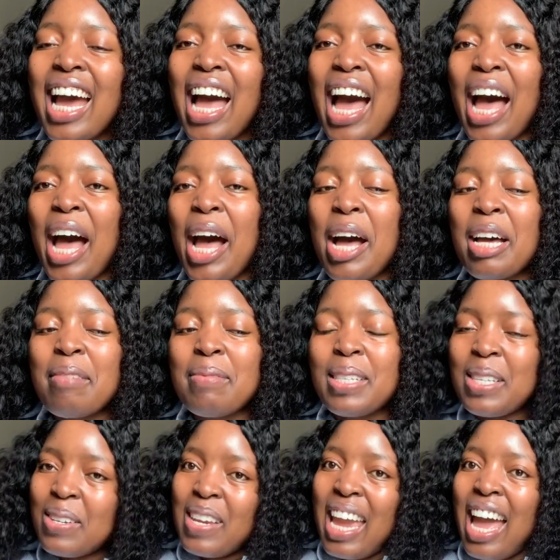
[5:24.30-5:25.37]

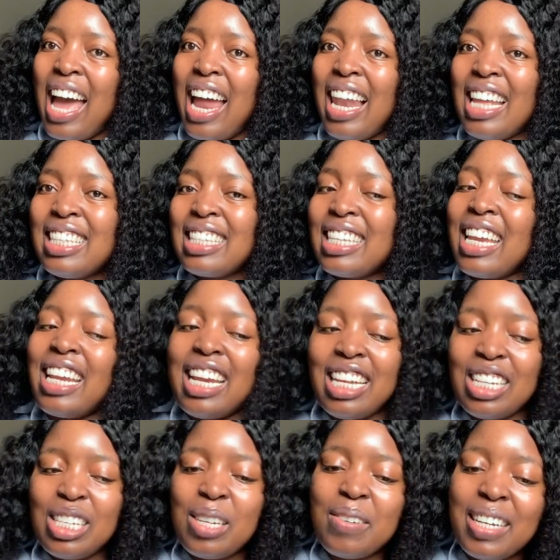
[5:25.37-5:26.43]
So yeah, let's get
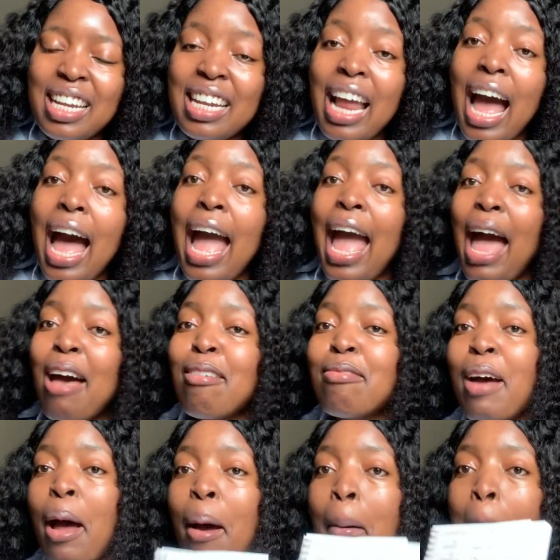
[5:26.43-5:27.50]
into it. I have
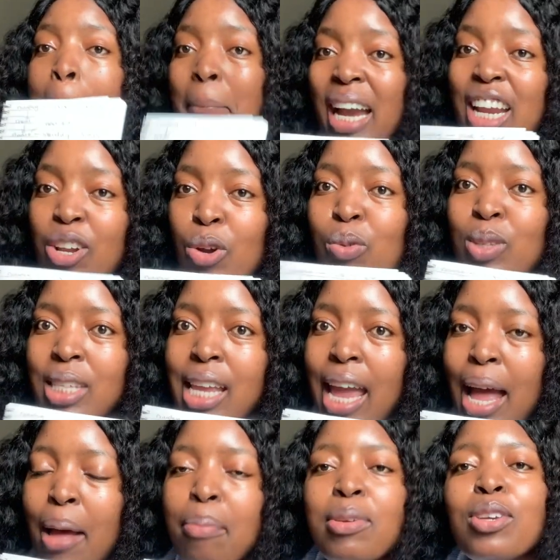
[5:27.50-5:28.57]
my notes
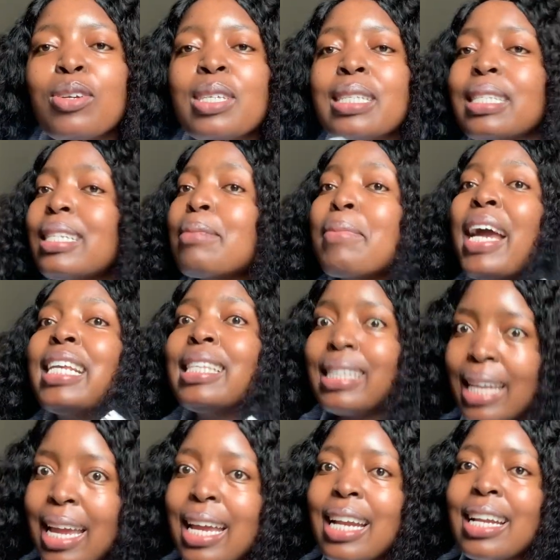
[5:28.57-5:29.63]
here because this is my
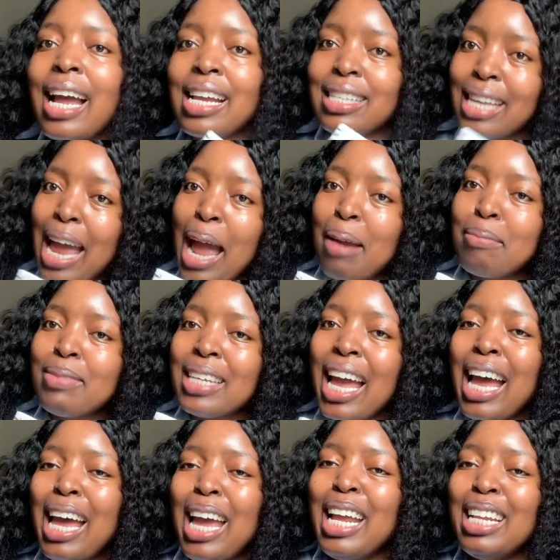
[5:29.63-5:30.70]
second attempt
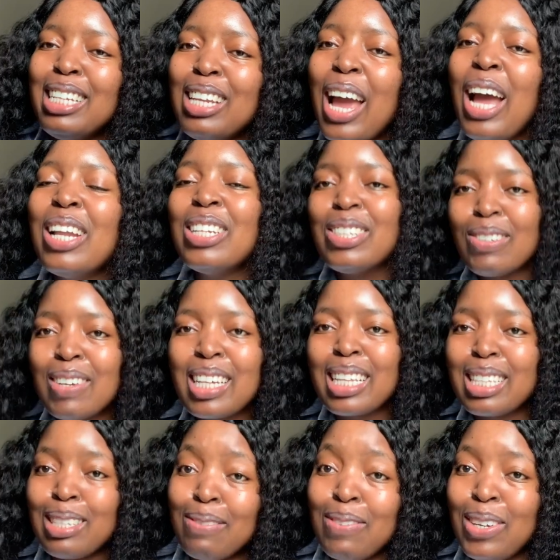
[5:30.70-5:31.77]
at doing
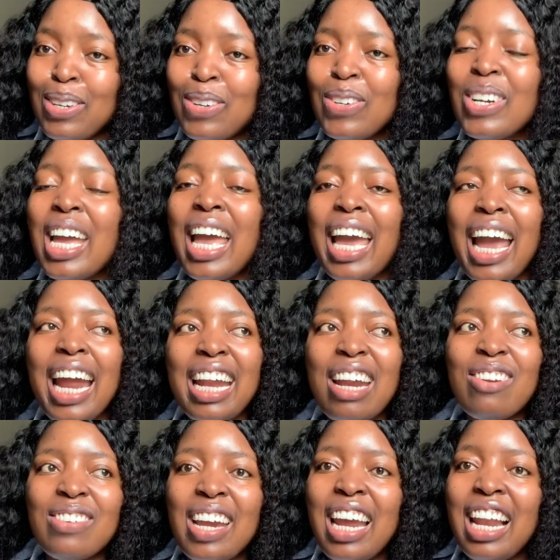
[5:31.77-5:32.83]
this video, and I
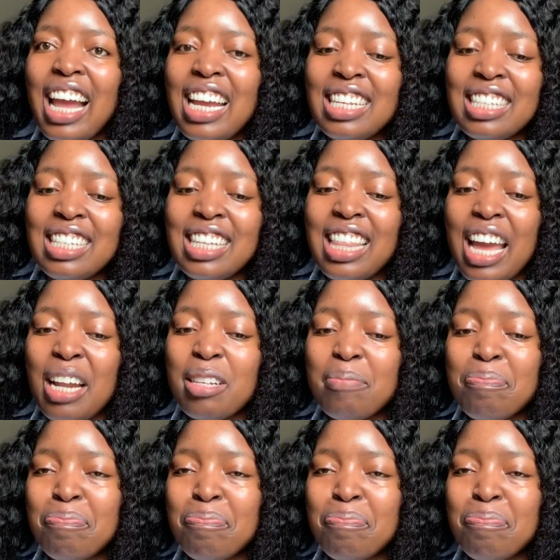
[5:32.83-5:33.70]
realized that